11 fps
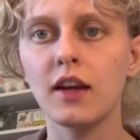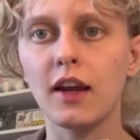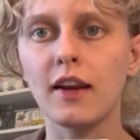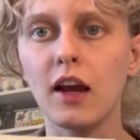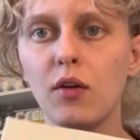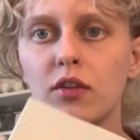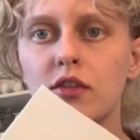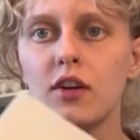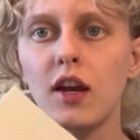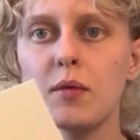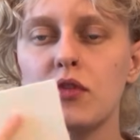and now it's
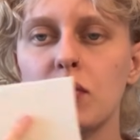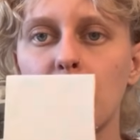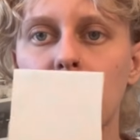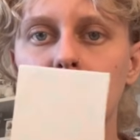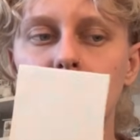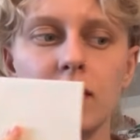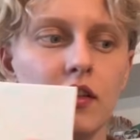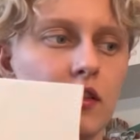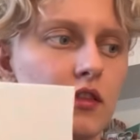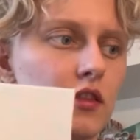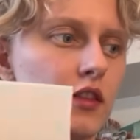time to paint
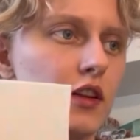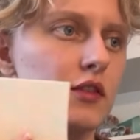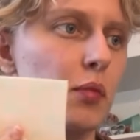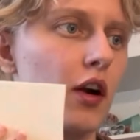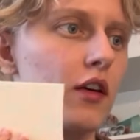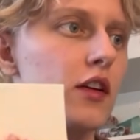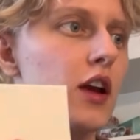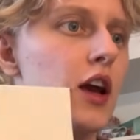this part.